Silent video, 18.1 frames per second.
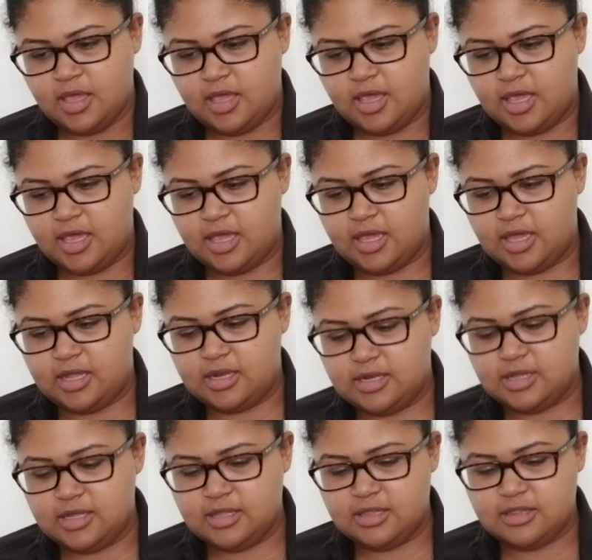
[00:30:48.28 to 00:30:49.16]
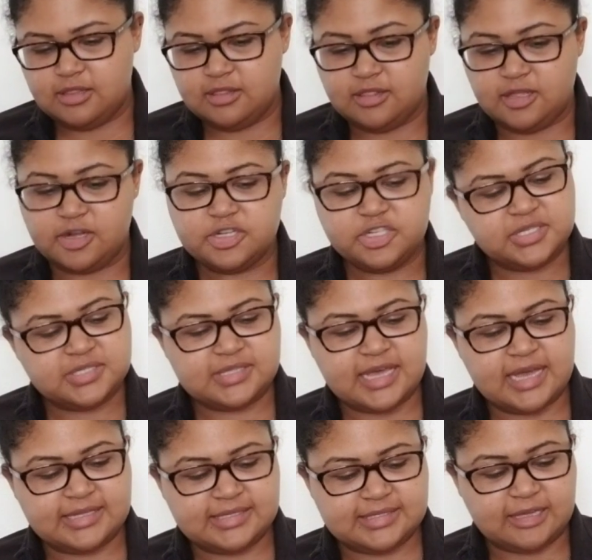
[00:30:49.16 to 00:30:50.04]
And they're just
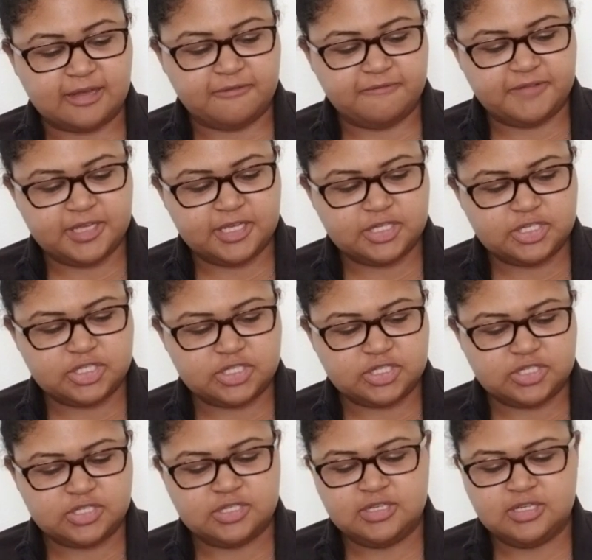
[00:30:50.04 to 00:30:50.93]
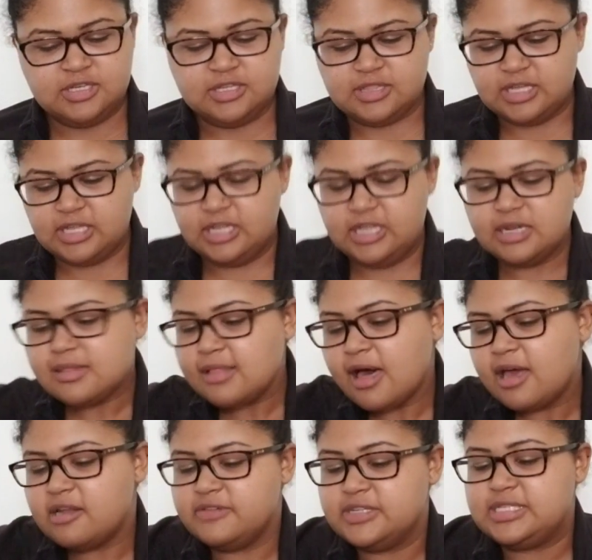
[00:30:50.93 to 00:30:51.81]
that selfish. They need a
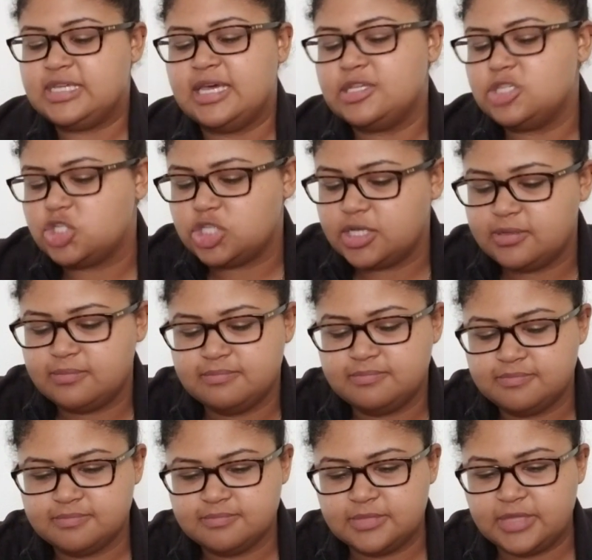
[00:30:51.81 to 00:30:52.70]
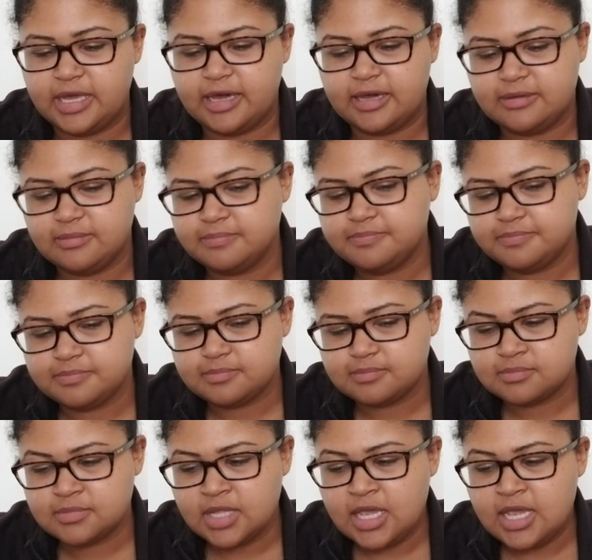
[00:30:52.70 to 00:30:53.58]
lot of attention. Yeah.
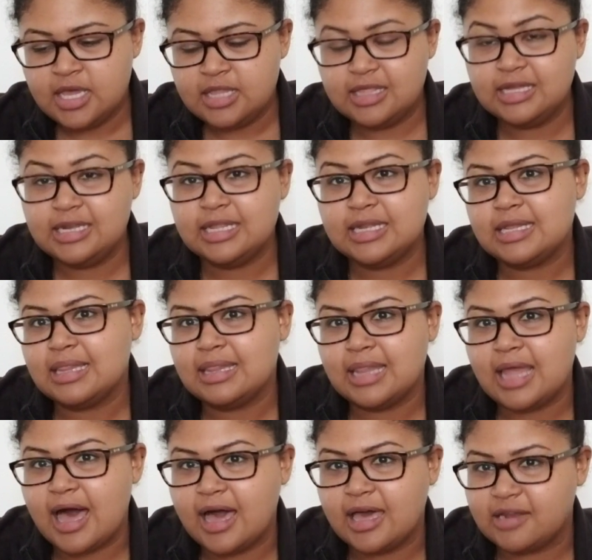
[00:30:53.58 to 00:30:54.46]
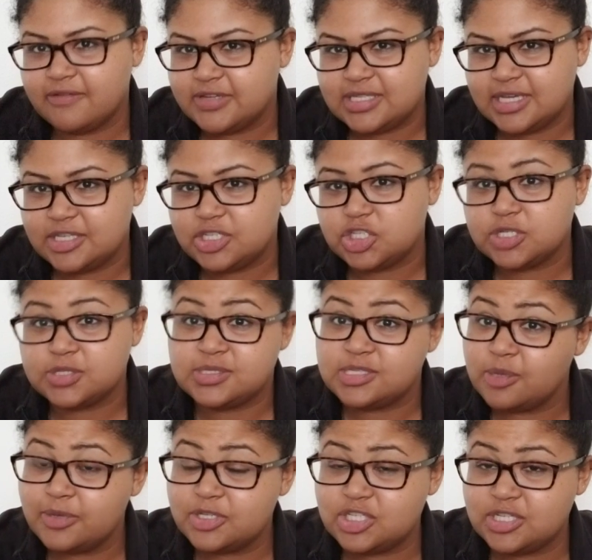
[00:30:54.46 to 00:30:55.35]
They need a lot of attention.
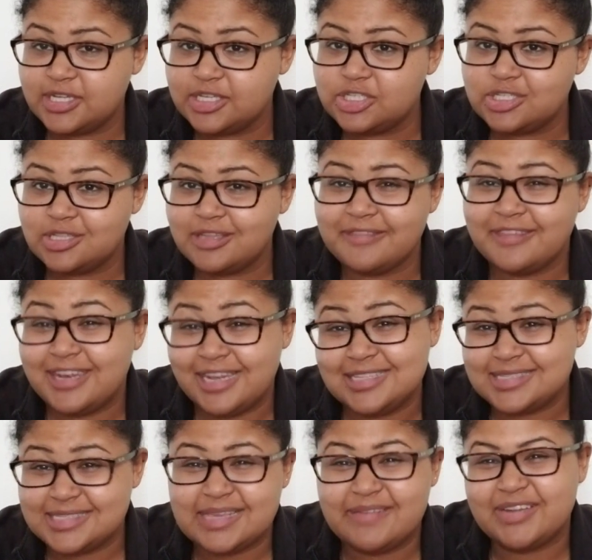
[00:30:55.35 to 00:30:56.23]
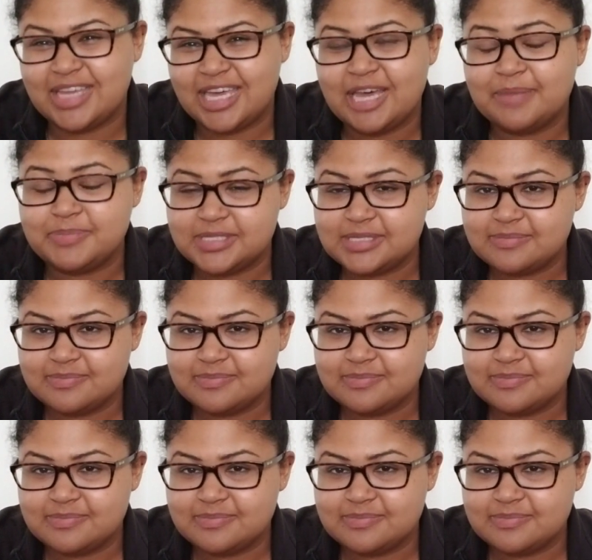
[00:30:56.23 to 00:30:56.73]
So much attention that they need seven cups.